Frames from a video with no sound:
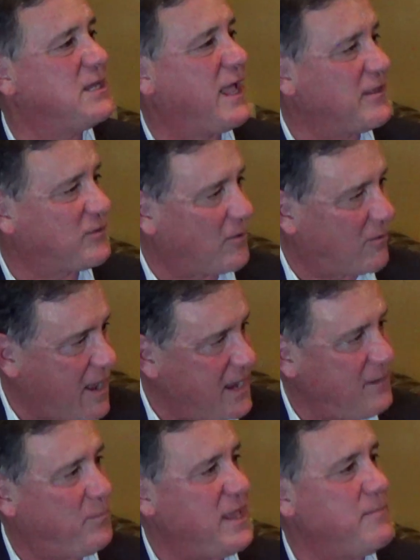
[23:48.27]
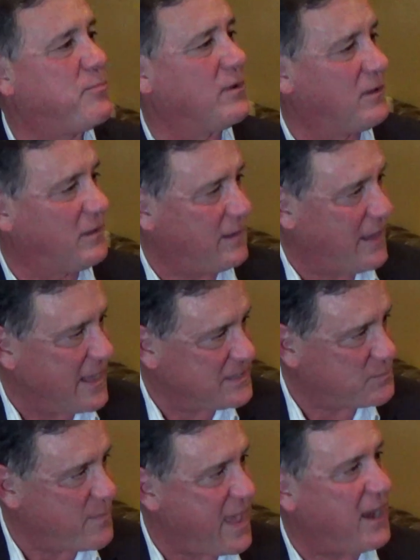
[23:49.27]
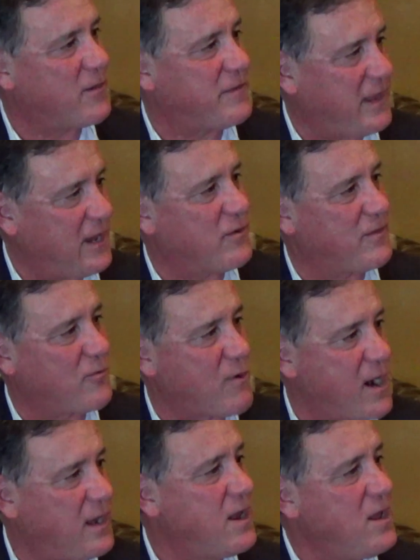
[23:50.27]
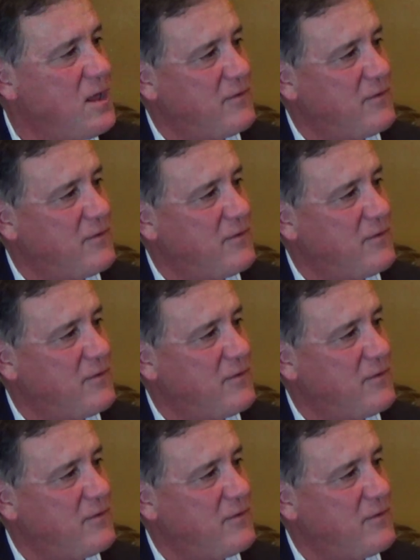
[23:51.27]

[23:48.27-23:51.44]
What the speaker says: to get the right people as mayor the year they're running